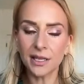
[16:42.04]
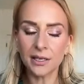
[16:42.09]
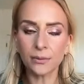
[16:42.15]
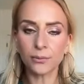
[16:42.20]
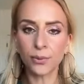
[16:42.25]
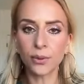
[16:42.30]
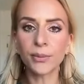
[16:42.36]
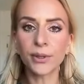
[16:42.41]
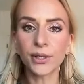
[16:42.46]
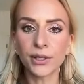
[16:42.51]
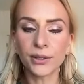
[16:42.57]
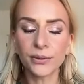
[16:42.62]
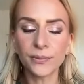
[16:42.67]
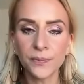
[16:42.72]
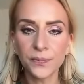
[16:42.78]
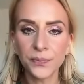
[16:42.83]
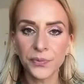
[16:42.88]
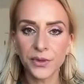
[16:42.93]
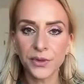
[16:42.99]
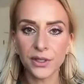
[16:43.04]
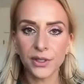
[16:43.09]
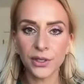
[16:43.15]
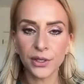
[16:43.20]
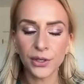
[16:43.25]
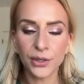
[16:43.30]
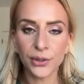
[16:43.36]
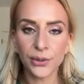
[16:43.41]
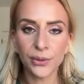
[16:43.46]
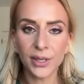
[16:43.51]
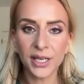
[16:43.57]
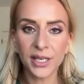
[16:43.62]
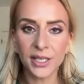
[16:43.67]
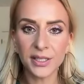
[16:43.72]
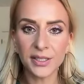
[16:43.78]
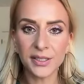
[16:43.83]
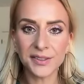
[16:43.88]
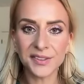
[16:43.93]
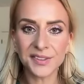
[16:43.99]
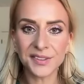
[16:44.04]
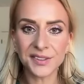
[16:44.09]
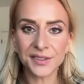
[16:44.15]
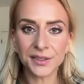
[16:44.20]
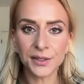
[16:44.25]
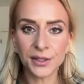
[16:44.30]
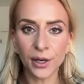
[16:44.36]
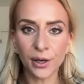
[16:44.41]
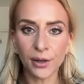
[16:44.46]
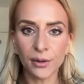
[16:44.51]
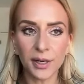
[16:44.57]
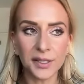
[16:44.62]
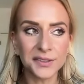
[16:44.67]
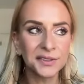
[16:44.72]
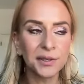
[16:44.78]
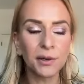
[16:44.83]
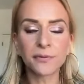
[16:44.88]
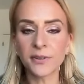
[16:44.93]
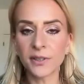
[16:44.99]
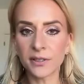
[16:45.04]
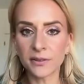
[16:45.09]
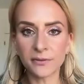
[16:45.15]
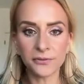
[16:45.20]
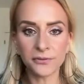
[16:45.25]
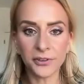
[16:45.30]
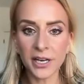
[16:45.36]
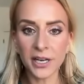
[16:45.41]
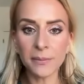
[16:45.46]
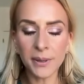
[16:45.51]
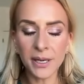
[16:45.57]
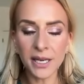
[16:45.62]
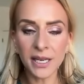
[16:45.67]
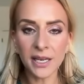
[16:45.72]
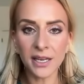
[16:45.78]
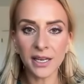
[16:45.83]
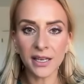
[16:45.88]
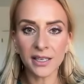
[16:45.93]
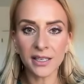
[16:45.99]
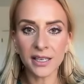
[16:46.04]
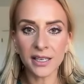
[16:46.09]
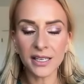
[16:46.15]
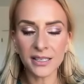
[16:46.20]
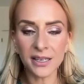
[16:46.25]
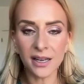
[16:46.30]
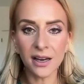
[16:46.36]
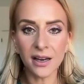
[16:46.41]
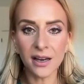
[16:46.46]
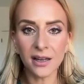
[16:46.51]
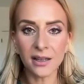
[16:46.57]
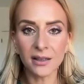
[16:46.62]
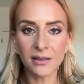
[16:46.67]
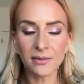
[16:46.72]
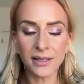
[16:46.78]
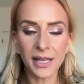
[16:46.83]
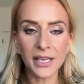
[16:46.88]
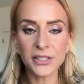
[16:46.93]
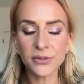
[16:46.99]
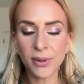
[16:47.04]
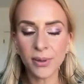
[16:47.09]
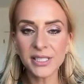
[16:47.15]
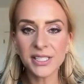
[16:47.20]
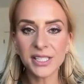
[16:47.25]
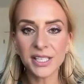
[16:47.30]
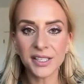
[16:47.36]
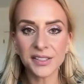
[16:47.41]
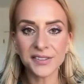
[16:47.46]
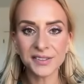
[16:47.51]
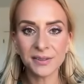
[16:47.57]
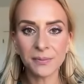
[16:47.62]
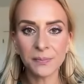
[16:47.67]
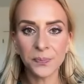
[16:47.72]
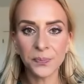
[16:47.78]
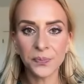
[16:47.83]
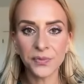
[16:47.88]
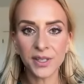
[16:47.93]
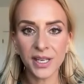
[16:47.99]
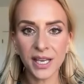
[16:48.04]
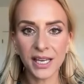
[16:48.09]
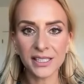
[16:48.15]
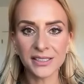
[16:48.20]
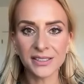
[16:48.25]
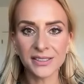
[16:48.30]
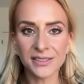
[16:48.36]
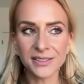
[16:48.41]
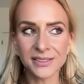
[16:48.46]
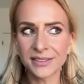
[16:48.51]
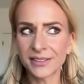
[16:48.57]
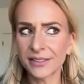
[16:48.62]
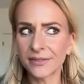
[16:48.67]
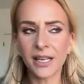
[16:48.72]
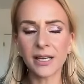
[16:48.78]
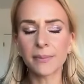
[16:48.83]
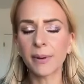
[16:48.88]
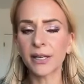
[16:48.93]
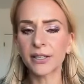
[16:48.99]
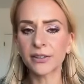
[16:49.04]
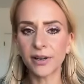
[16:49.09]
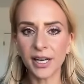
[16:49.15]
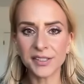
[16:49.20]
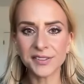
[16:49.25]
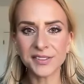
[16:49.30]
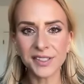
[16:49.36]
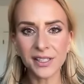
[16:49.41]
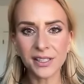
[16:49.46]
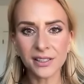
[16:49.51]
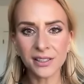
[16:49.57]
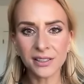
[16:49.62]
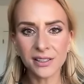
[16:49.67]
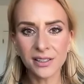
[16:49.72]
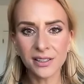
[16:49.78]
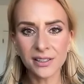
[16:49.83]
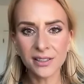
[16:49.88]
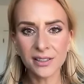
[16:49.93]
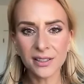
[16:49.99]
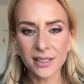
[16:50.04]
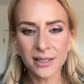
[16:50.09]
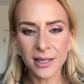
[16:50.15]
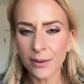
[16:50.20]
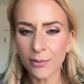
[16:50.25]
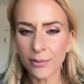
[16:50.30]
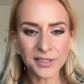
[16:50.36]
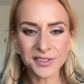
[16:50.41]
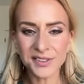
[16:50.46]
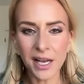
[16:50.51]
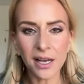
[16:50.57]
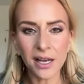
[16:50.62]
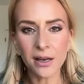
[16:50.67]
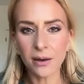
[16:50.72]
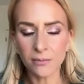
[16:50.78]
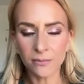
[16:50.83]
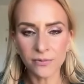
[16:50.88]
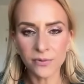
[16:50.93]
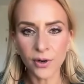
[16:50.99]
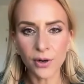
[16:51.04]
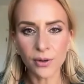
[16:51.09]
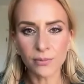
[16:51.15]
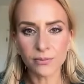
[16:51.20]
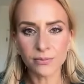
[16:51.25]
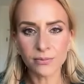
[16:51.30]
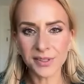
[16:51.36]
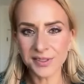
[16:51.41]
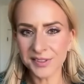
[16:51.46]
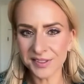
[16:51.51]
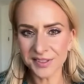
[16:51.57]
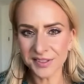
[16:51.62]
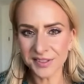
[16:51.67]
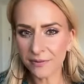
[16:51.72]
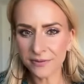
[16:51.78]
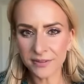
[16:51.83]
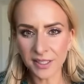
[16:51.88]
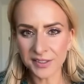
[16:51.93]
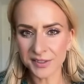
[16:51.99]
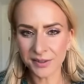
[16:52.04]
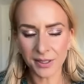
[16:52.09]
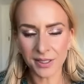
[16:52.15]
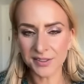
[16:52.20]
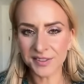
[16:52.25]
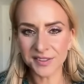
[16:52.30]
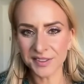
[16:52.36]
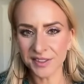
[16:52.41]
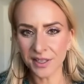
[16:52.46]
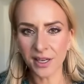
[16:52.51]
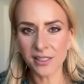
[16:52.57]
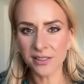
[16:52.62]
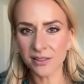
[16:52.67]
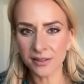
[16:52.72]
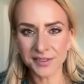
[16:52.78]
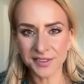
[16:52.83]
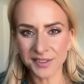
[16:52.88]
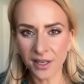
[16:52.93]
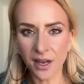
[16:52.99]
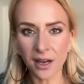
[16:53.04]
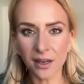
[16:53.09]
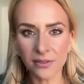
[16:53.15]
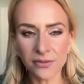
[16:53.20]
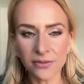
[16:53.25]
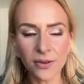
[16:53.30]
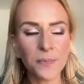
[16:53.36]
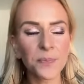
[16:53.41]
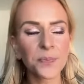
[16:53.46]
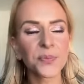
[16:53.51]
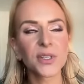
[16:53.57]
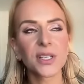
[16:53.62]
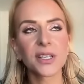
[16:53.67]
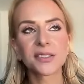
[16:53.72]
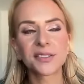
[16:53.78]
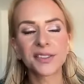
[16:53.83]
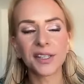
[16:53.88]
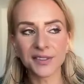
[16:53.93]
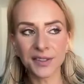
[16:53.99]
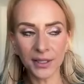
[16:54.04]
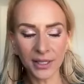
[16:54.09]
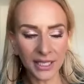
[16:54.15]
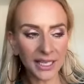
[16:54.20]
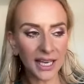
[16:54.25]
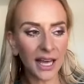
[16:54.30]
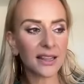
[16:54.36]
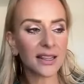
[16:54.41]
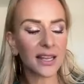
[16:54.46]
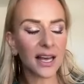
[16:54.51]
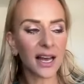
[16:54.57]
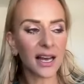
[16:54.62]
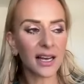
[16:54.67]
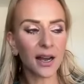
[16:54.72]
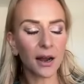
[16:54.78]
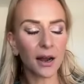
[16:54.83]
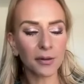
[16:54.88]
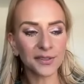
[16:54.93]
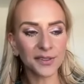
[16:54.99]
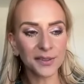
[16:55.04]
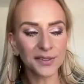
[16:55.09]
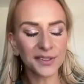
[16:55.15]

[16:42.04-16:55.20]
woman who is, a sovereign free being in her late 20s can develop anorexia? Like, where does that come from? This is definitely some kind of societal stuff. So I was looking at that. I was also